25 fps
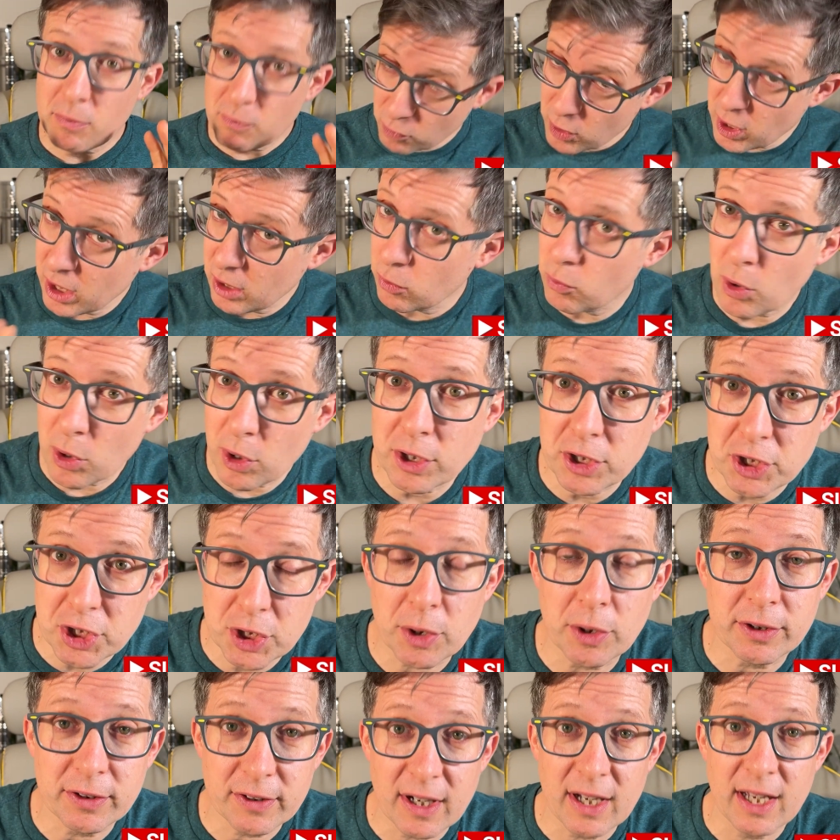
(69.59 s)
will work
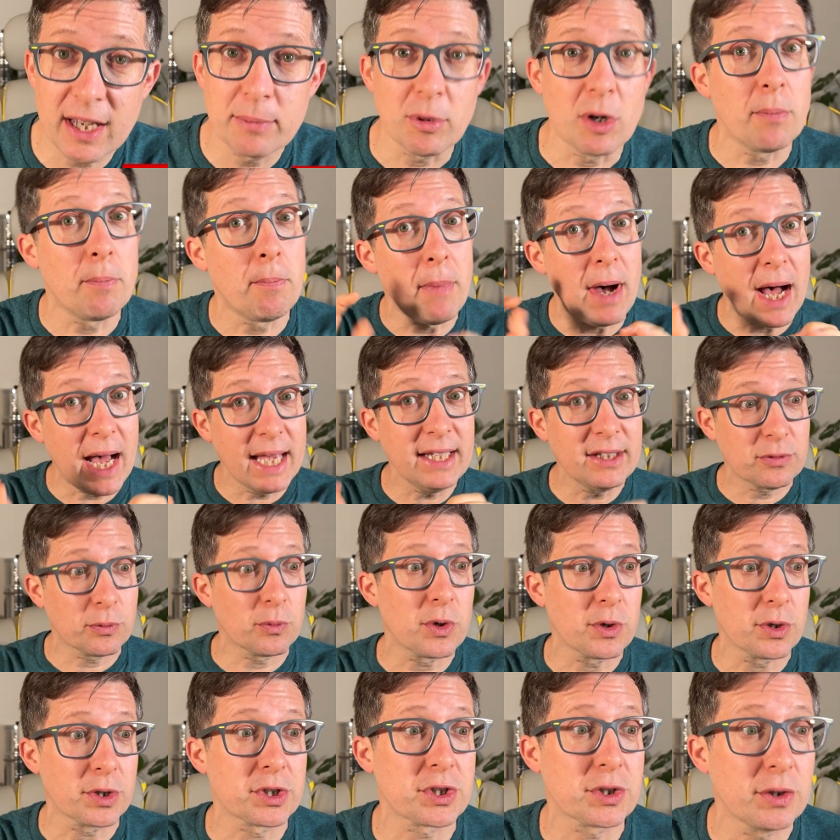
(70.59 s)
short time or might
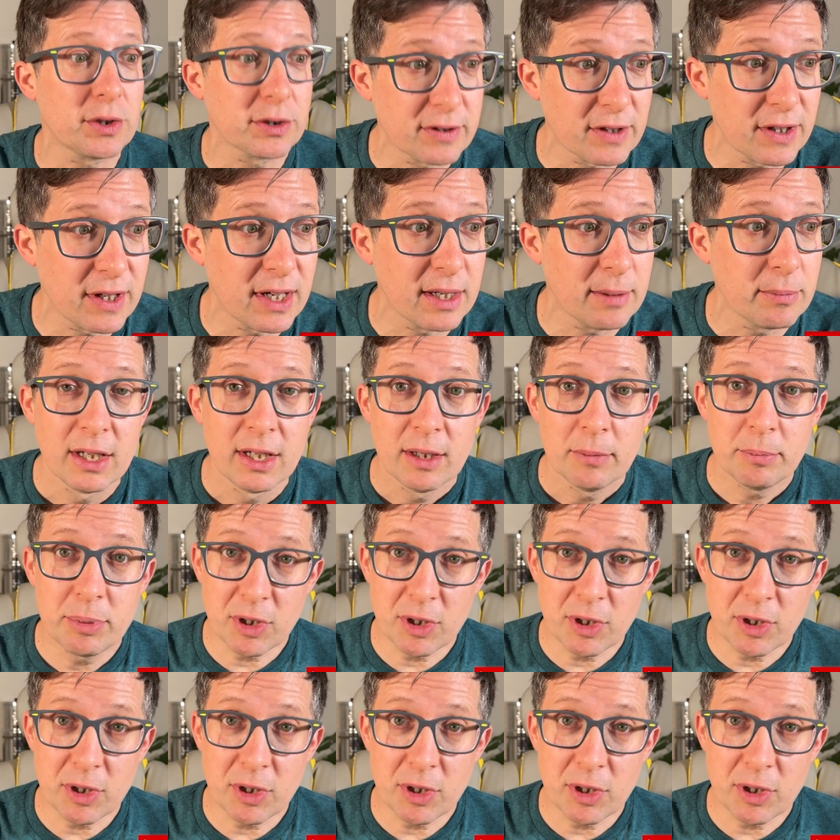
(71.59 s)
work short time